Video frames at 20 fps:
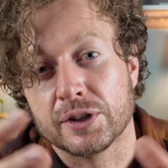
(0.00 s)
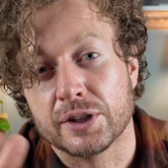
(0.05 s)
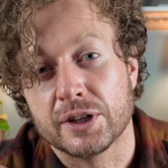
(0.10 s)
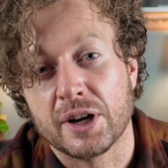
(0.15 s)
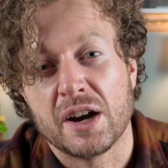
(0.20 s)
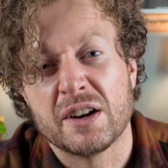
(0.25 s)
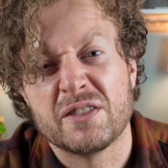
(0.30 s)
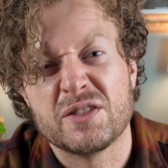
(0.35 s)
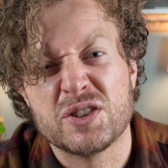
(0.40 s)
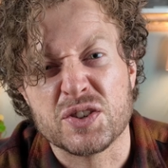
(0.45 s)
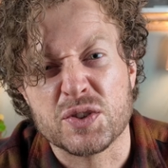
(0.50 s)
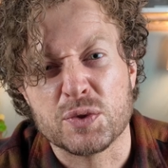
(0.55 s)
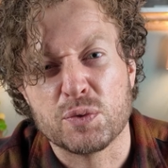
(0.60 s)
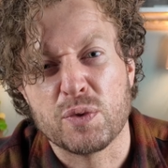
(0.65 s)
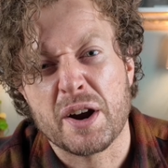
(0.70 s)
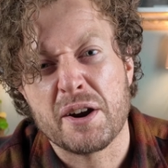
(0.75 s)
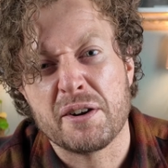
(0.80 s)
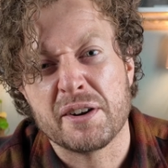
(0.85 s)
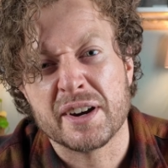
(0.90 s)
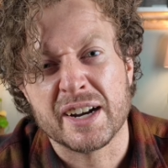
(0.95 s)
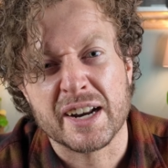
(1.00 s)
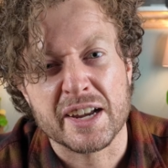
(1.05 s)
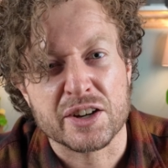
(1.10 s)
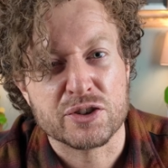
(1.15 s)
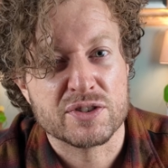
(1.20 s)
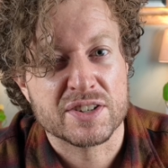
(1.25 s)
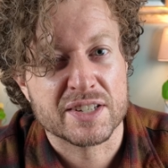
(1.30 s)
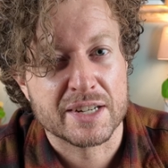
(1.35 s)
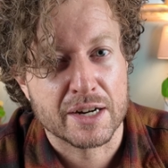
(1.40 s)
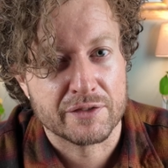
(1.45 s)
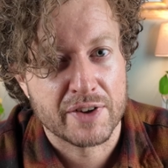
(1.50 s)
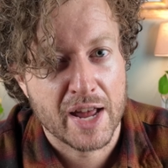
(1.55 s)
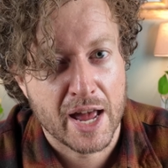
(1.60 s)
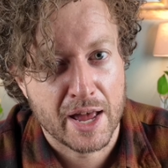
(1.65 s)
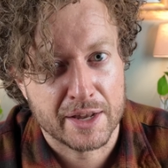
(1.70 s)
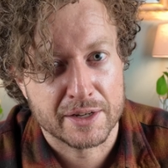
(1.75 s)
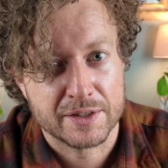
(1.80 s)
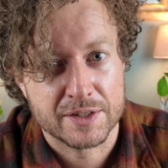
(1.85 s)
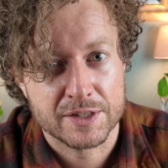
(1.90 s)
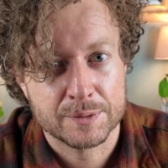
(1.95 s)
kind of just wearing an extra set of
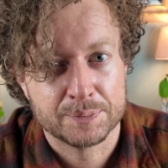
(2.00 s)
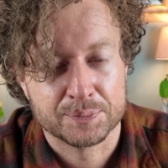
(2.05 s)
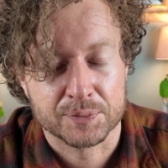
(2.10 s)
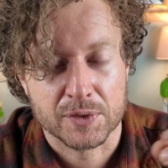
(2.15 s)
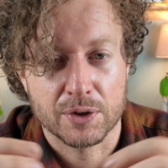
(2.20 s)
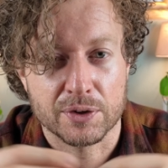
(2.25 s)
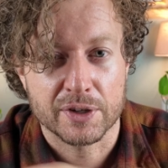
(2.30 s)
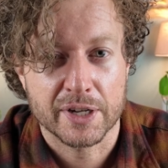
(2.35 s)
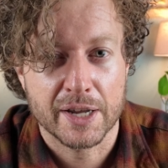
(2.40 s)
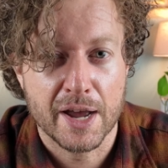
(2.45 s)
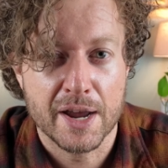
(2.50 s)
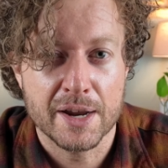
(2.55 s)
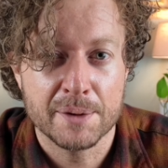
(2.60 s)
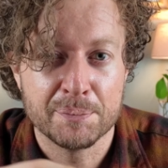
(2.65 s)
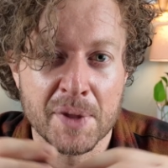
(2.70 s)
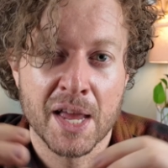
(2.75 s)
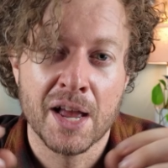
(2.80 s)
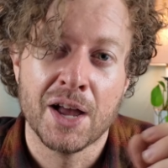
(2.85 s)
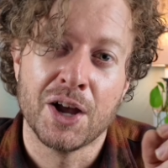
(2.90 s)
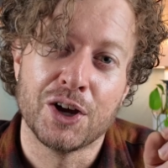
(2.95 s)
hands, okay?